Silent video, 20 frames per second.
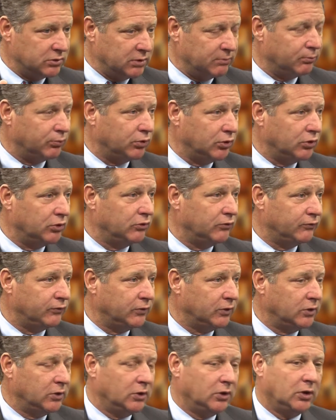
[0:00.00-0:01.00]
improve
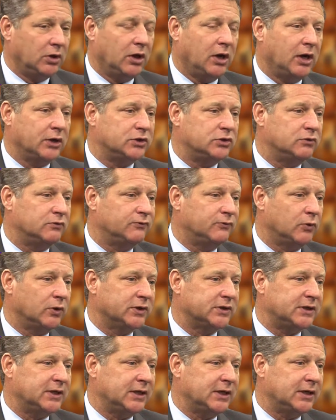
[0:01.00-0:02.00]

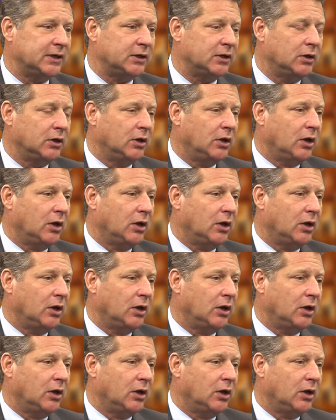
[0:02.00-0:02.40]
214.